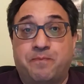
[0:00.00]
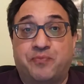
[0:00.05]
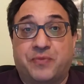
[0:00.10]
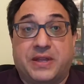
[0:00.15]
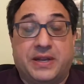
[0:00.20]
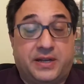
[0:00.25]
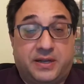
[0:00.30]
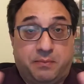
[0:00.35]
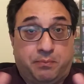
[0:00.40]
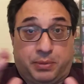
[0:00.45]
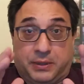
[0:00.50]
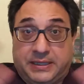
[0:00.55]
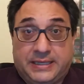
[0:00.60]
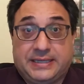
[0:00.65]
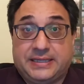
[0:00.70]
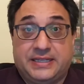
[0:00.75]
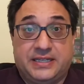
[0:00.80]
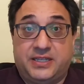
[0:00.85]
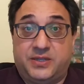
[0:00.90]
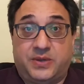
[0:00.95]
in a
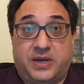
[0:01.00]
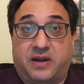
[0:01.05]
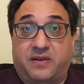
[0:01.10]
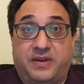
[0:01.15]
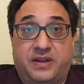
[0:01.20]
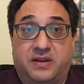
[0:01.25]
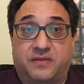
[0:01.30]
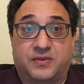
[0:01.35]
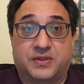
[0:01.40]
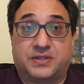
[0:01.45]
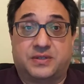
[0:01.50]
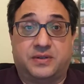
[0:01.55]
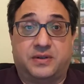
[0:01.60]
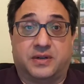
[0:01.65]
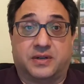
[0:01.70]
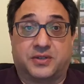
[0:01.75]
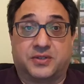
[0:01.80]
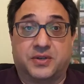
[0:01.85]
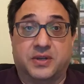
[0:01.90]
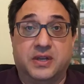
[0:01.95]
completely new area of
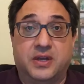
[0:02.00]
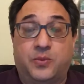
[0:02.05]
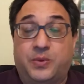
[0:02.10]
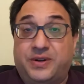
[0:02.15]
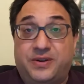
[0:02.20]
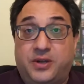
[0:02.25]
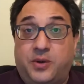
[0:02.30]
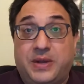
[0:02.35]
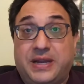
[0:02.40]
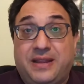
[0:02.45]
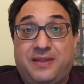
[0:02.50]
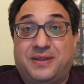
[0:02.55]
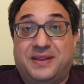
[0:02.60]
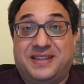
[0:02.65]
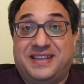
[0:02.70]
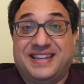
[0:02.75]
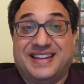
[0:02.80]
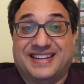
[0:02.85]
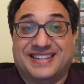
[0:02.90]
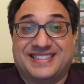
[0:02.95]
research. We don't know
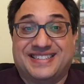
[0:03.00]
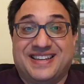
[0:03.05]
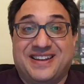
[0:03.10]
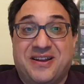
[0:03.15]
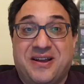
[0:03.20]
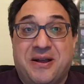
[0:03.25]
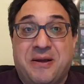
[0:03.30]
anything yet.